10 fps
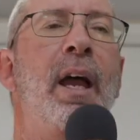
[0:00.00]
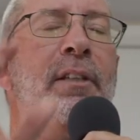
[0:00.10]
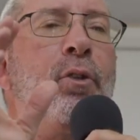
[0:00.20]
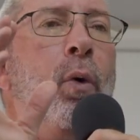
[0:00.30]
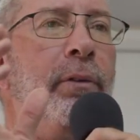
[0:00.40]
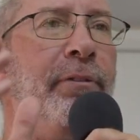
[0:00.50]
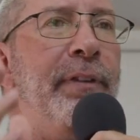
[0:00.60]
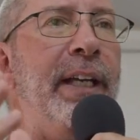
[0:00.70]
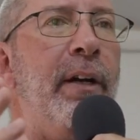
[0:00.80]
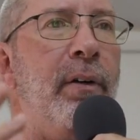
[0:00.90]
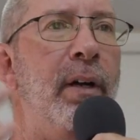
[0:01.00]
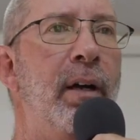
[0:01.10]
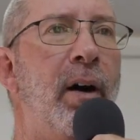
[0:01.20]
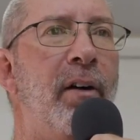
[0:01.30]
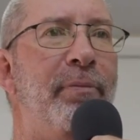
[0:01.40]
It's called fear
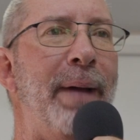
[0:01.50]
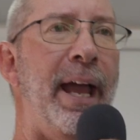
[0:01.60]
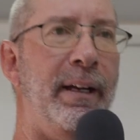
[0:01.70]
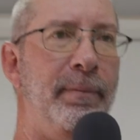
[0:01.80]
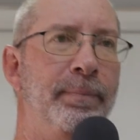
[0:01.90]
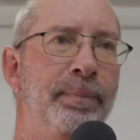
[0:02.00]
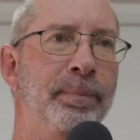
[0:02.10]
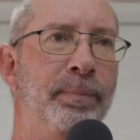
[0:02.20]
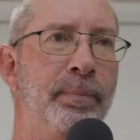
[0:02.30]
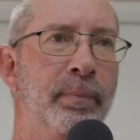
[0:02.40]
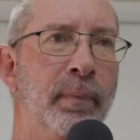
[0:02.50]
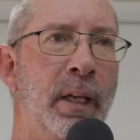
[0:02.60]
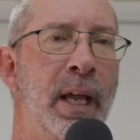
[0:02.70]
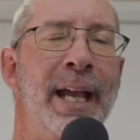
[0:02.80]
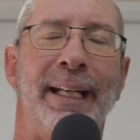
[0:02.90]
of man.
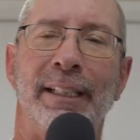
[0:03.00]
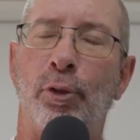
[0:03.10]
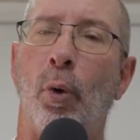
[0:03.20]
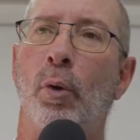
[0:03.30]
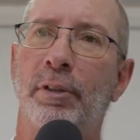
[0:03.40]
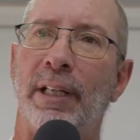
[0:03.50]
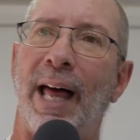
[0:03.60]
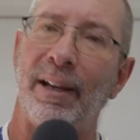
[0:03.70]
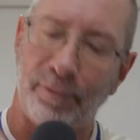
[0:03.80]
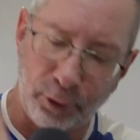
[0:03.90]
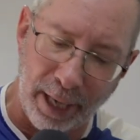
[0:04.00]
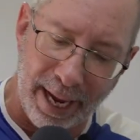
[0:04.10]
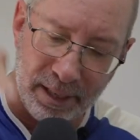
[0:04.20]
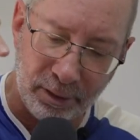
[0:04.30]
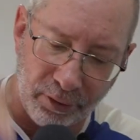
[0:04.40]
Saul's life
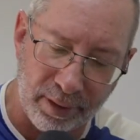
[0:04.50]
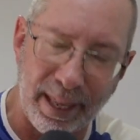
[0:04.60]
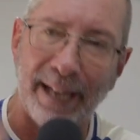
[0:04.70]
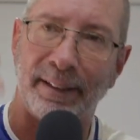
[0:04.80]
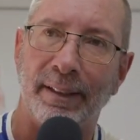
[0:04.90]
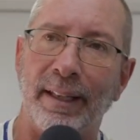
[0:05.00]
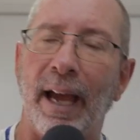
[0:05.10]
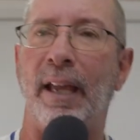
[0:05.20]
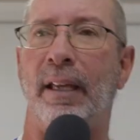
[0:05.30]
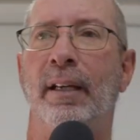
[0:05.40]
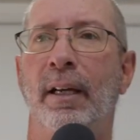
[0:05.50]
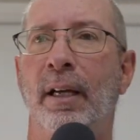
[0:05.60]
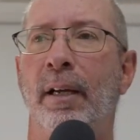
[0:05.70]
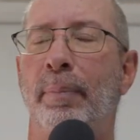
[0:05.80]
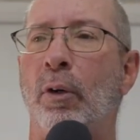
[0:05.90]
changed that day
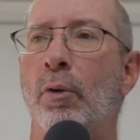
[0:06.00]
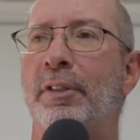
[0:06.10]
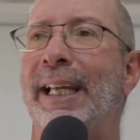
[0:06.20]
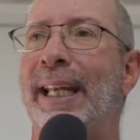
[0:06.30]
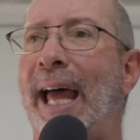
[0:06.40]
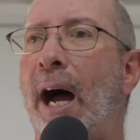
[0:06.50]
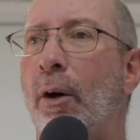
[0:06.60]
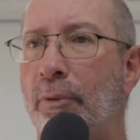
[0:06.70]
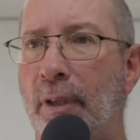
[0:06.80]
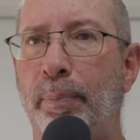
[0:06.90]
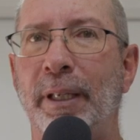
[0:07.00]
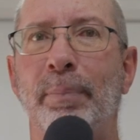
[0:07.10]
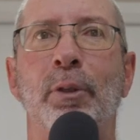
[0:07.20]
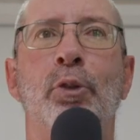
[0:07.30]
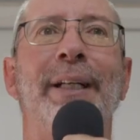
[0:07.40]
because he allowed the
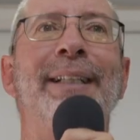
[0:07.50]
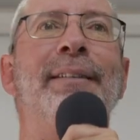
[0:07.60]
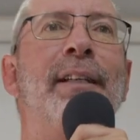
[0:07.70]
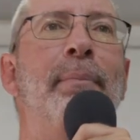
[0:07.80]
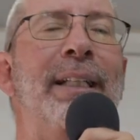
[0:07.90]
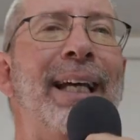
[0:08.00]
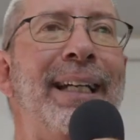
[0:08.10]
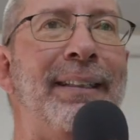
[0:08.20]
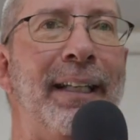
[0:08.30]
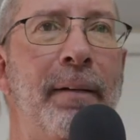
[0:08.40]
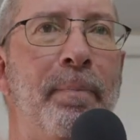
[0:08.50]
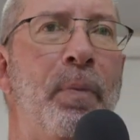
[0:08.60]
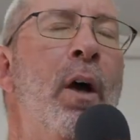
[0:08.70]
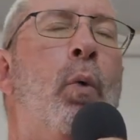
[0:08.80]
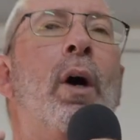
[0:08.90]
people to intimidate
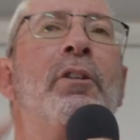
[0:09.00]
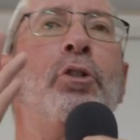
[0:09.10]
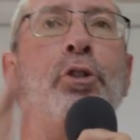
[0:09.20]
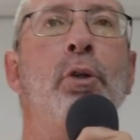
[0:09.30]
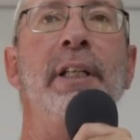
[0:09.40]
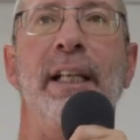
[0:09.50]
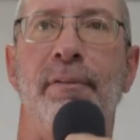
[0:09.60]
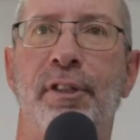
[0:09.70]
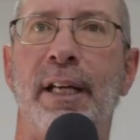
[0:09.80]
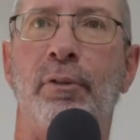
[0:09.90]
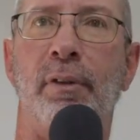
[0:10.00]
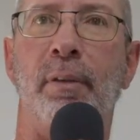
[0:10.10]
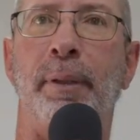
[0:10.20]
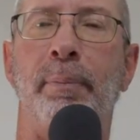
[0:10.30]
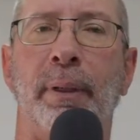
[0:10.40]
him. What should he have said to
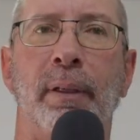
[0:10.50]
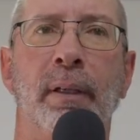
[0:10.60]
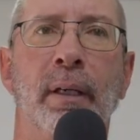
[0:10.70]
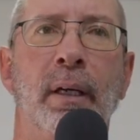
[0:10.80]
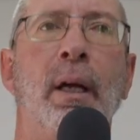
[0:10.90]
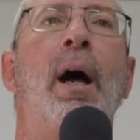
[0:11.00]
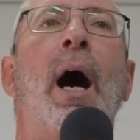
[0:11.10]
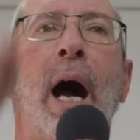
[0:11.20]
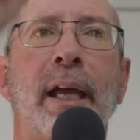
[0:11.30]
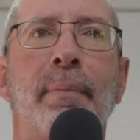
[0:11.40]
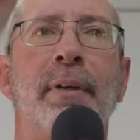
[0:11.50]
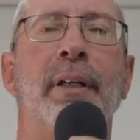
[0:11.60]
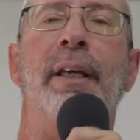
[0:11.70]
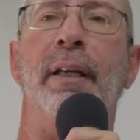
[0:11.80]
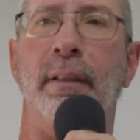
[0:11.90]
the people? I am
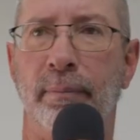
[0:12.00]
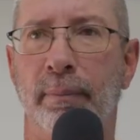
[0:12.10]
the king.